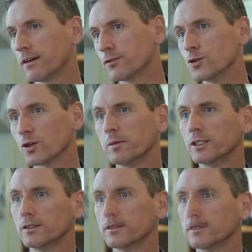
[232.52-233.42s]
for new
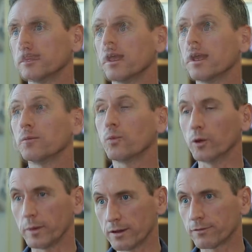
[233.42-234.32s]
commissions. It
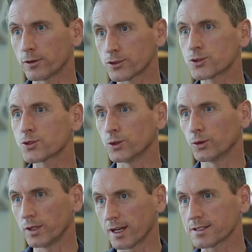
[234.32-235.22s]
will be the first
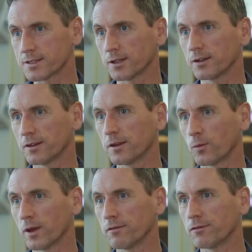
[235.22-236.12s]
school, yes, that
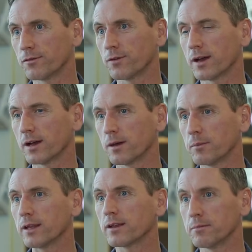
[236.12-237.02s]
we've
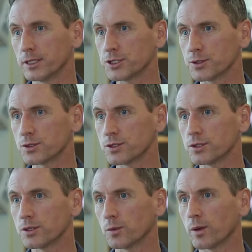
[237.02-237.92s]
been commissioned to
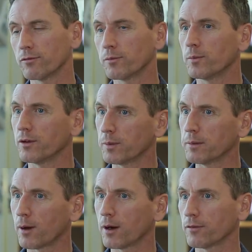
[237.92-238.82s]
do. We've
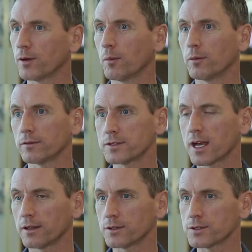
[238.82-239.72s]
been part of a number of
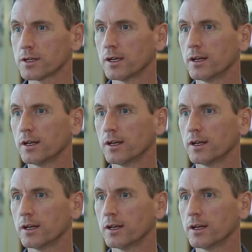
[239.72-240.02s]
tenders,